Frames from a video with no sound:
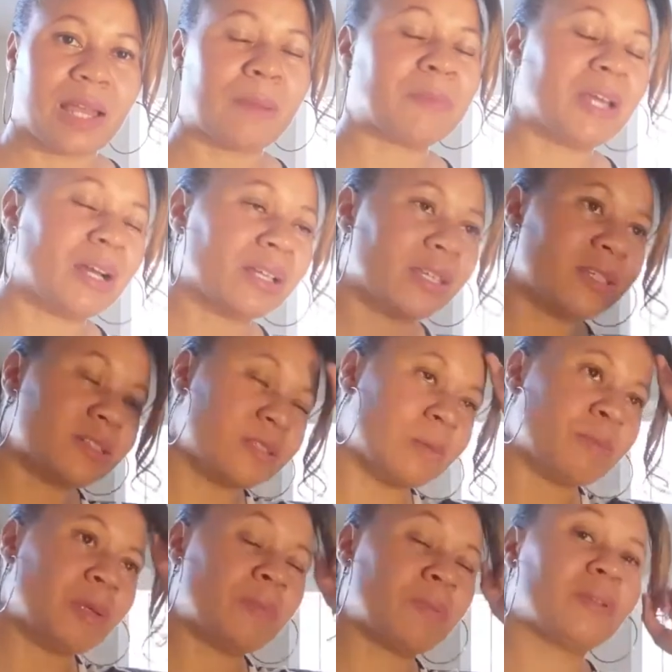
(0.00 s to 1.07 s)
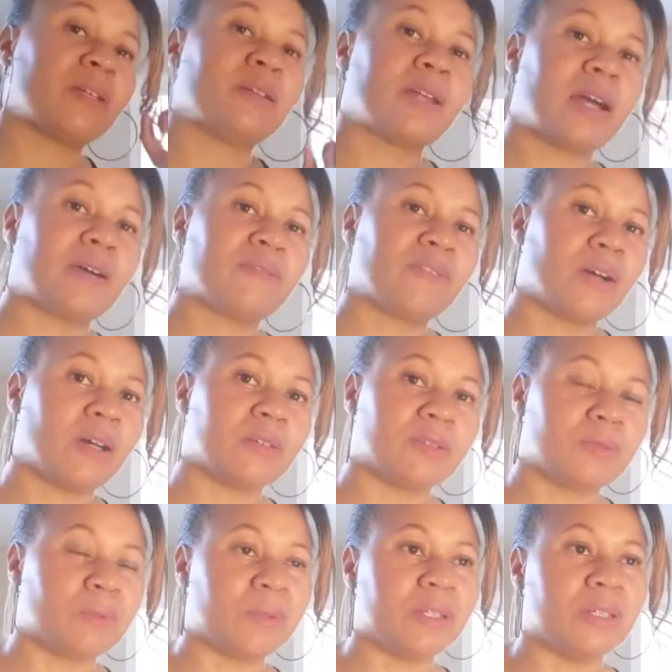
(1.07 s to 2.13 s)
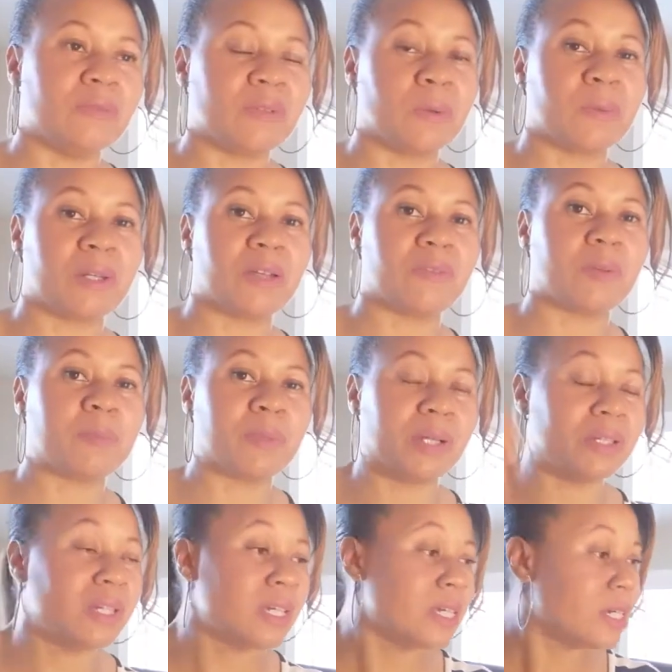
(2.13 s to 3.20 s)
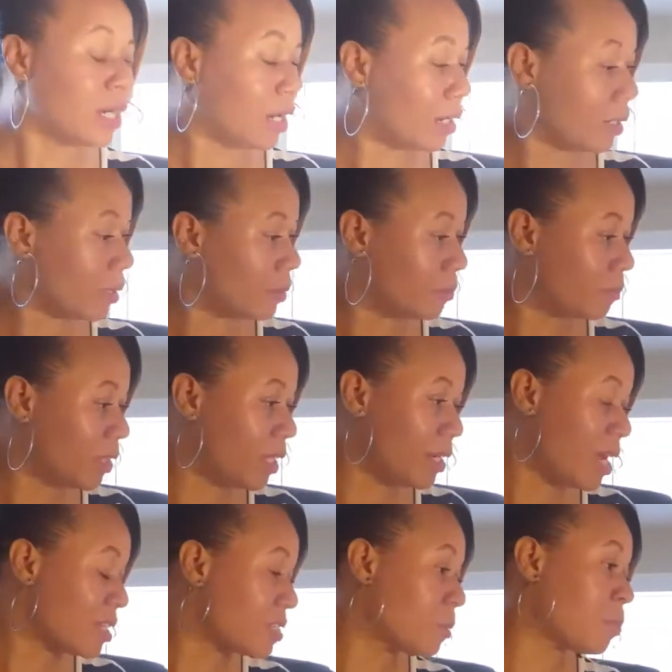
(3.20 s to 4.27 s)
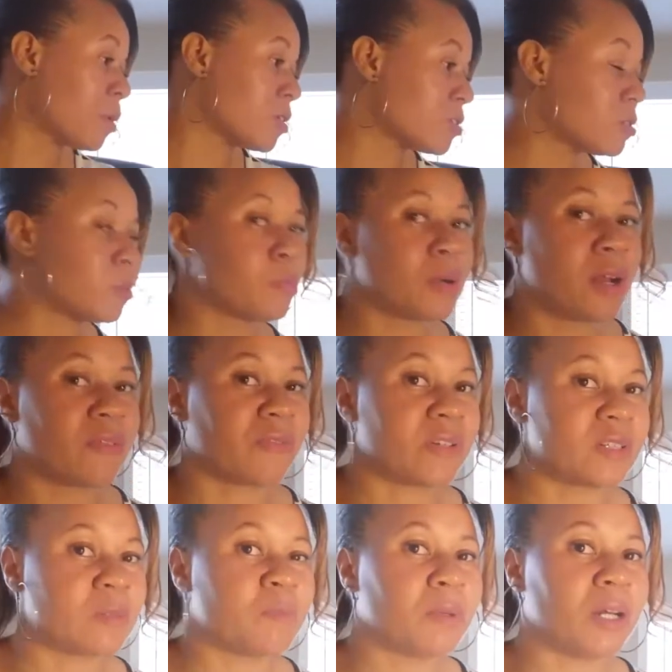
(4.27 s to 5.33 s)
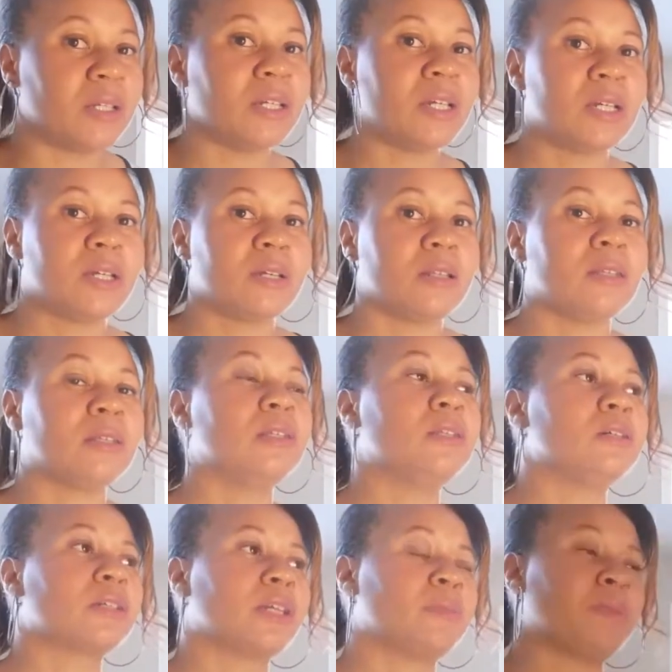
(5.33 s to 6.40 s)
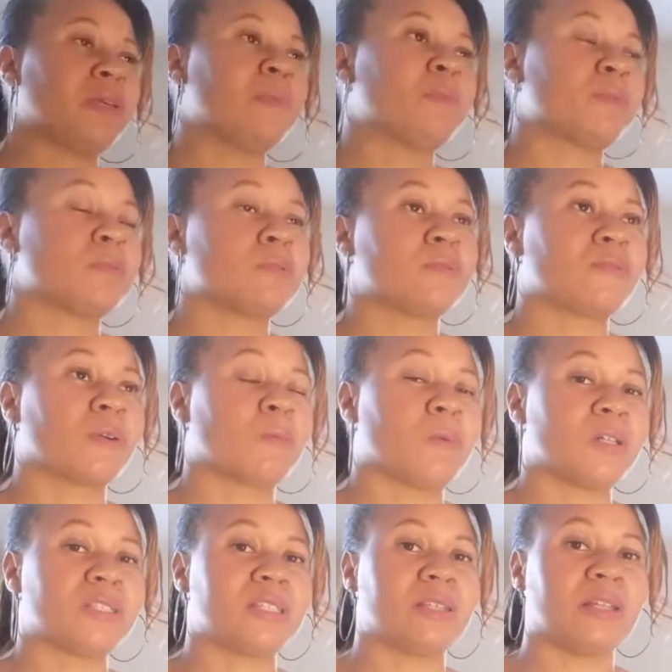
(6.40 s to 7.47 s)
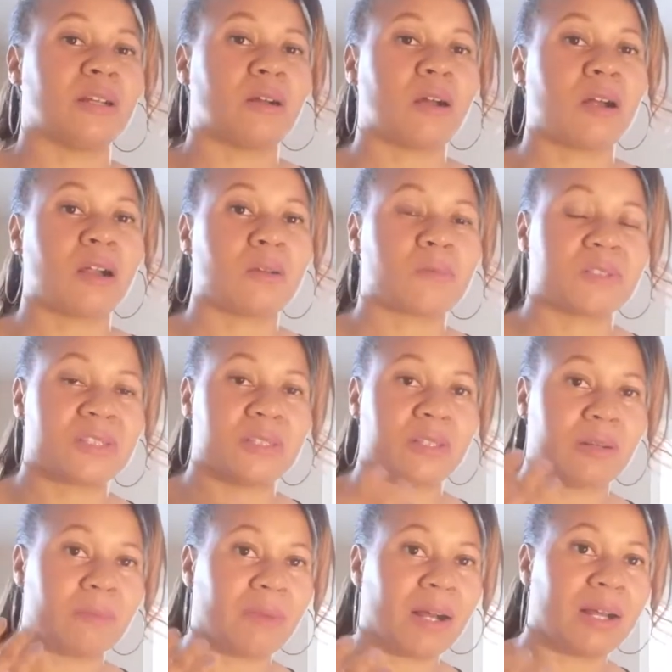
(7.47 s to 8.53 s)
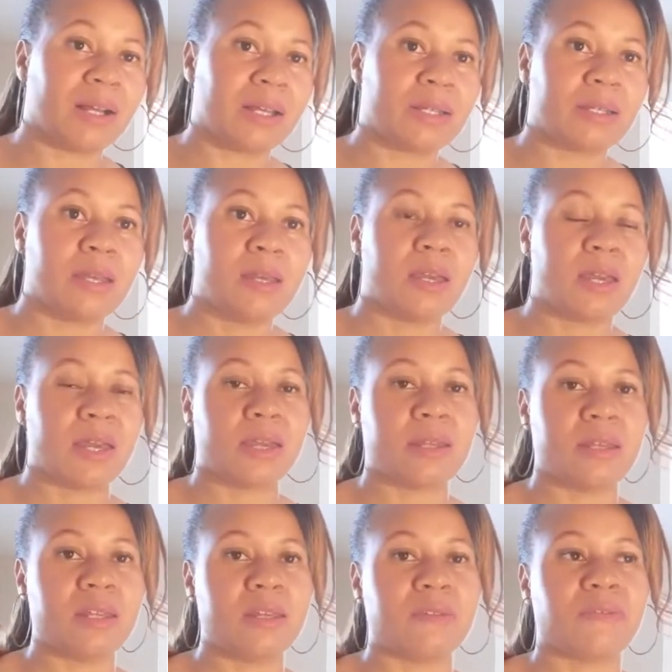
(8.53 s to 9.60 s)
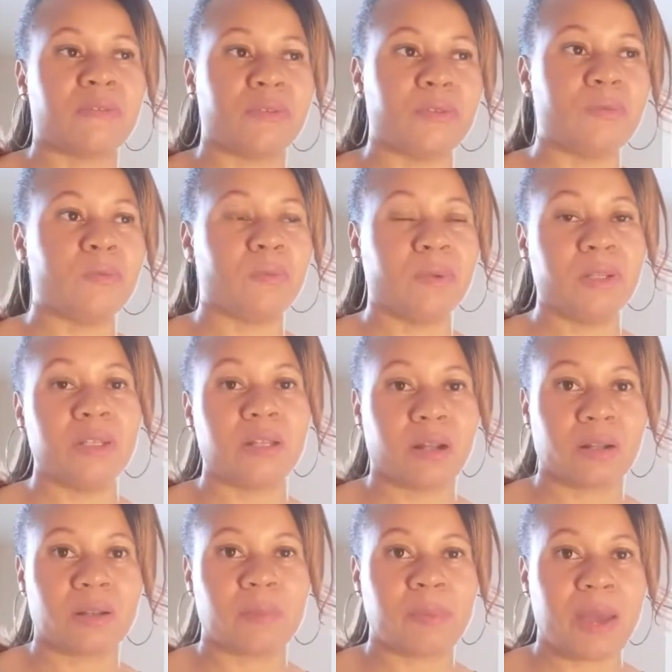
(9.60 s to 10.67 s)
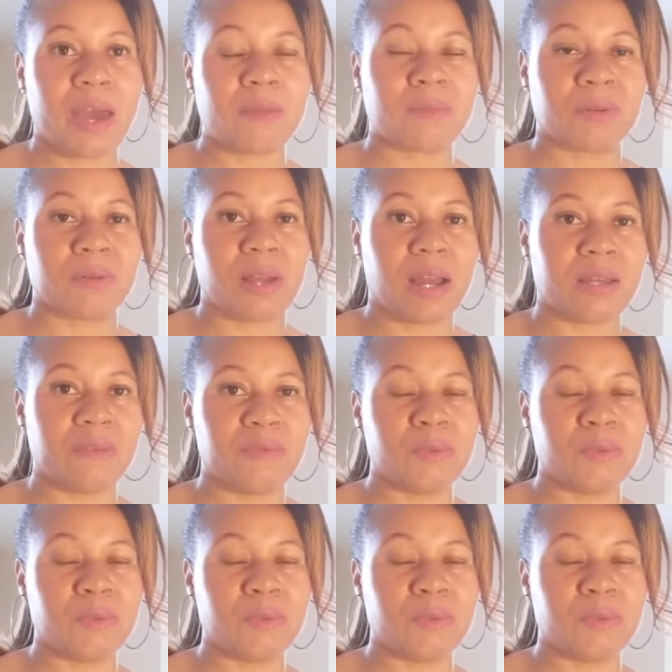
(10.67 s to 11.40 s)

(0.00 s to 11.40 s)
I mean, I get some people they're not fond of weave or whatever, but um, and that's a personal preference. But look at people for what's in their heart, what's in their mind, and if you really are compatible or not.